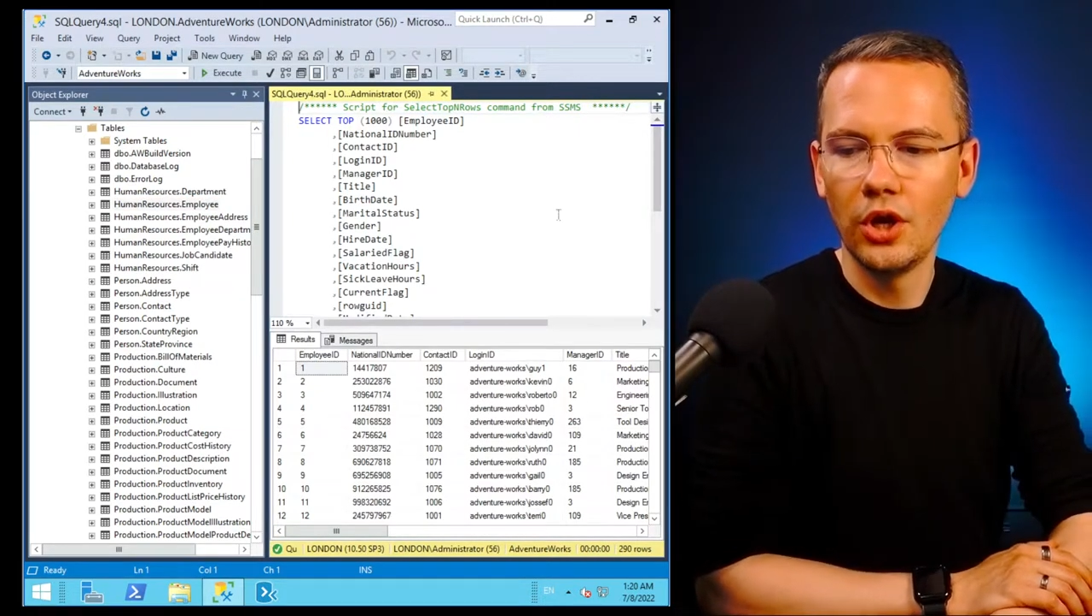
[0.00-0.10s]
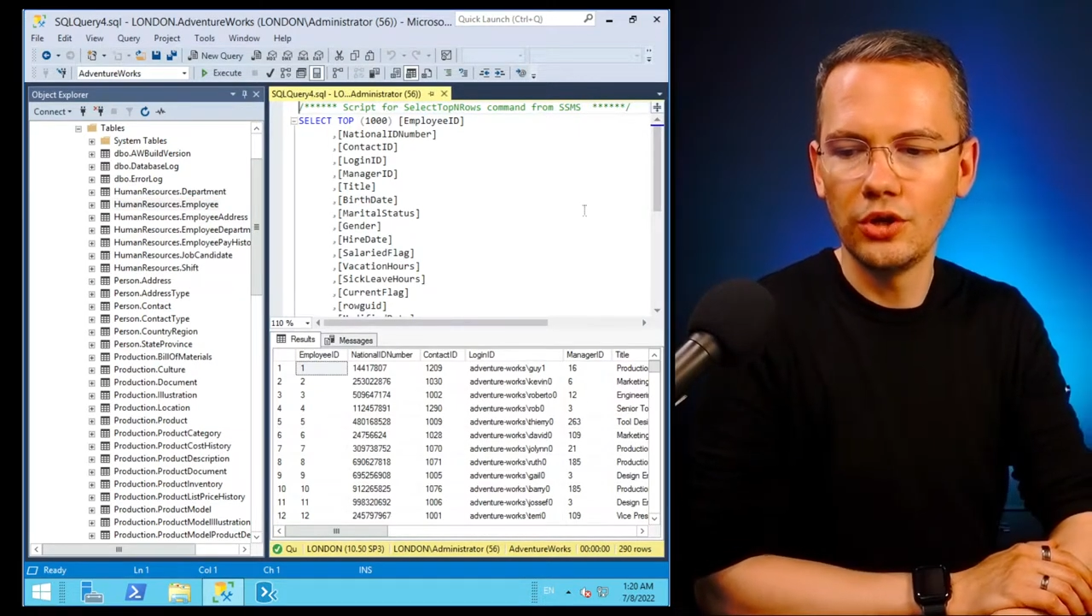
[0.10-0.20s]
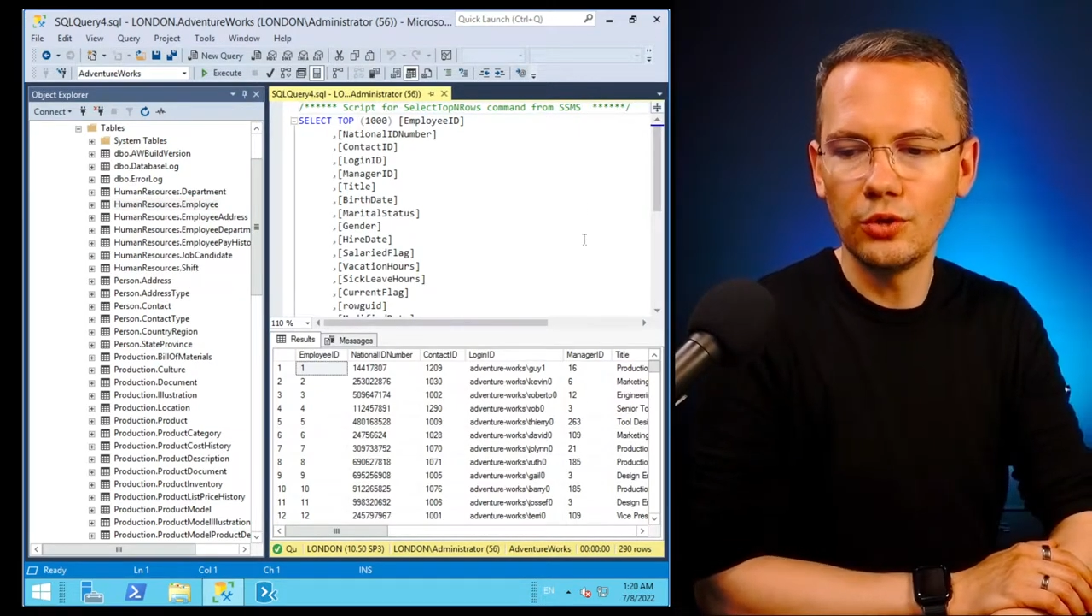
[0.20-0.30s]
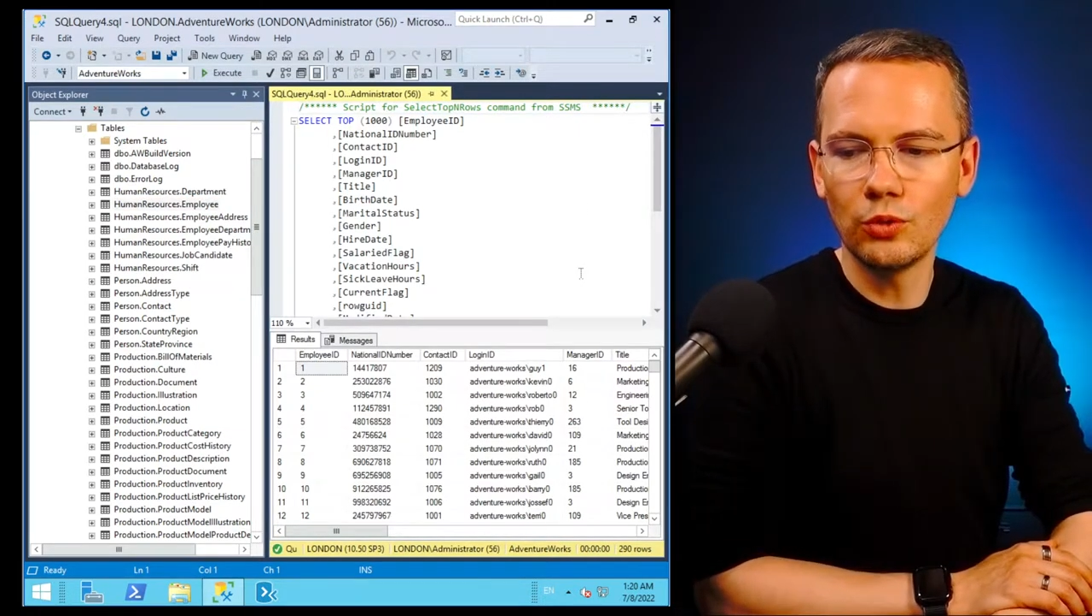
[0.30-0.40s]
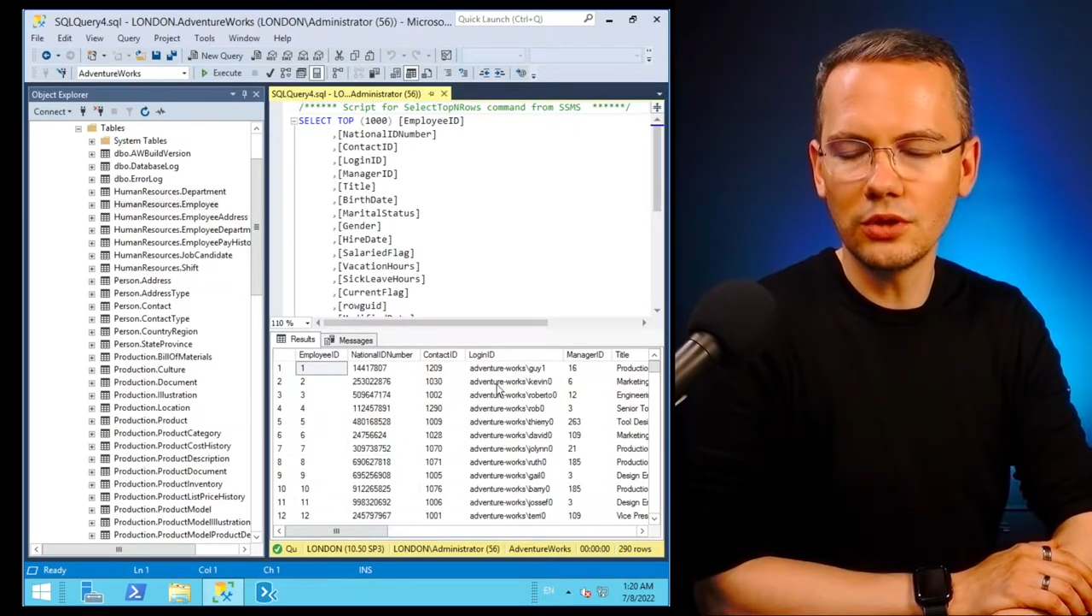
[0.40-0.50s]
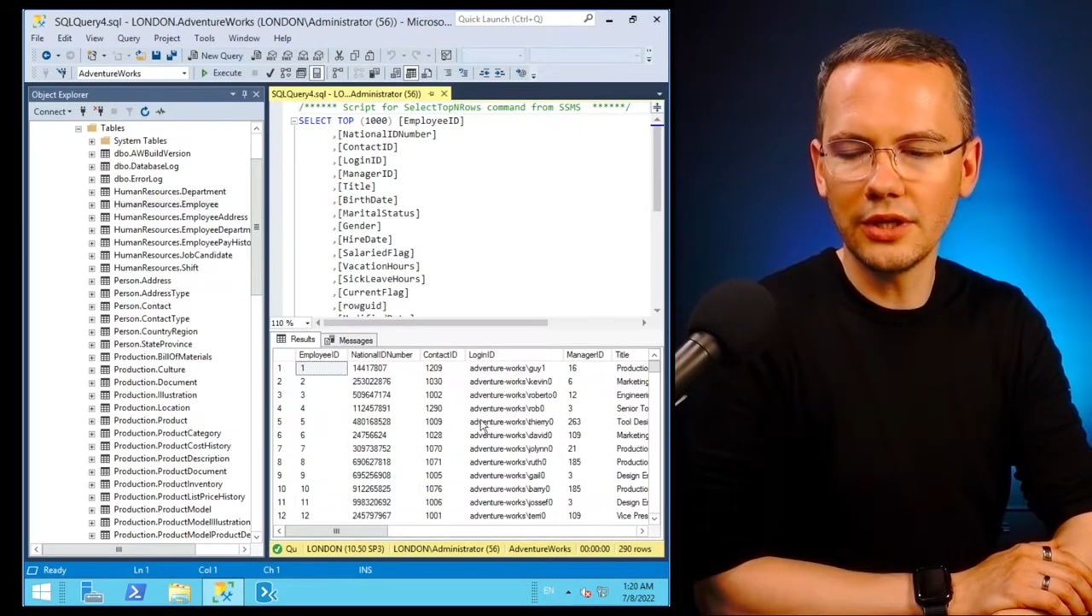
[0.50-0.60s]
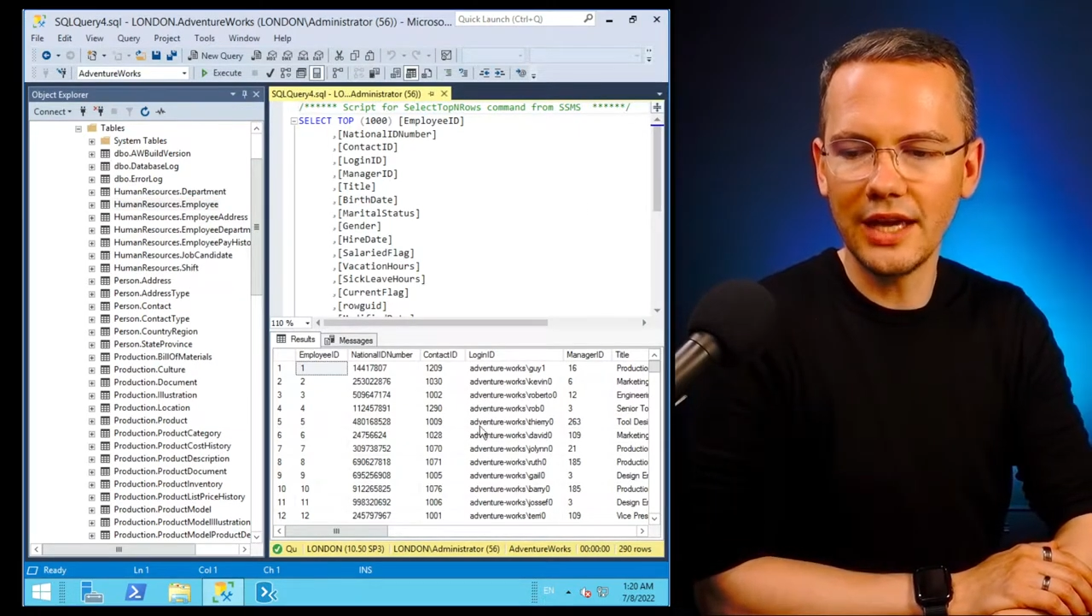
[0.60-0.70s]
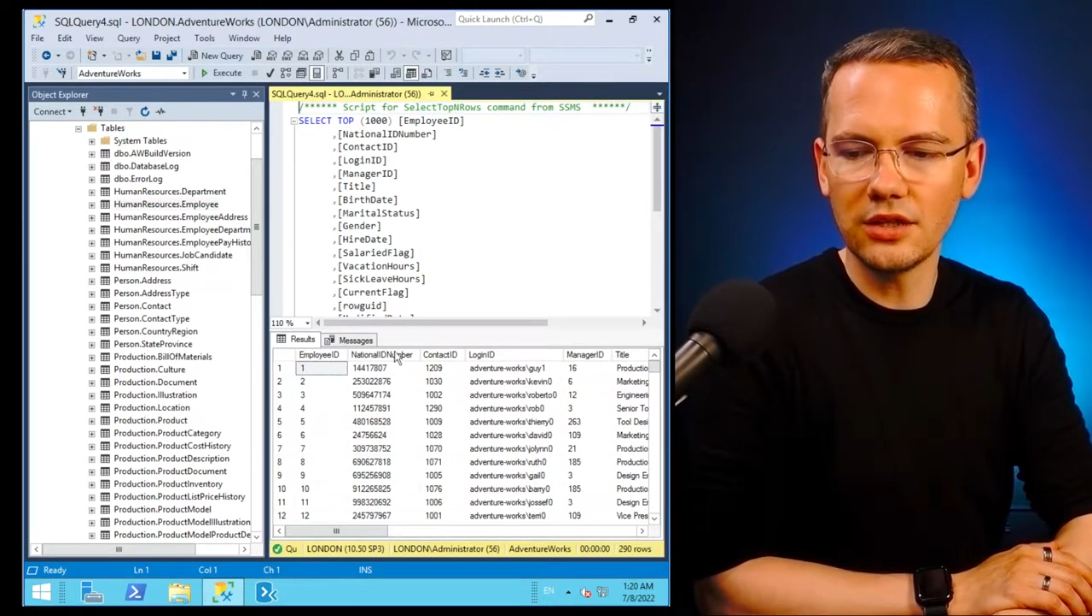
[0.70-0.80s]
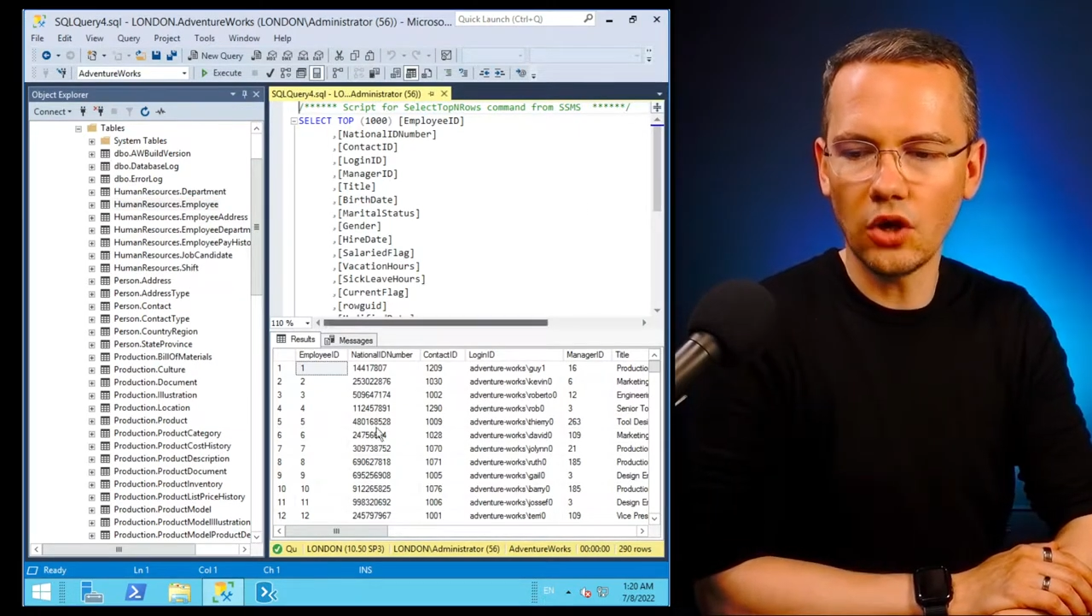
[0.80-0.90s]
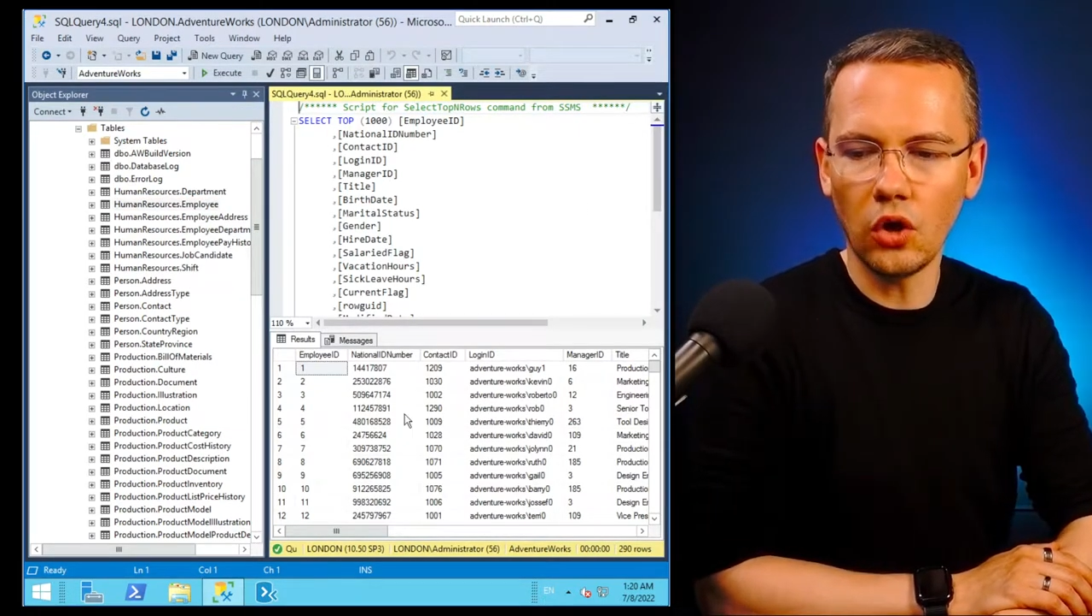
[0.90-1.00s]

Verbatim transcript: you will get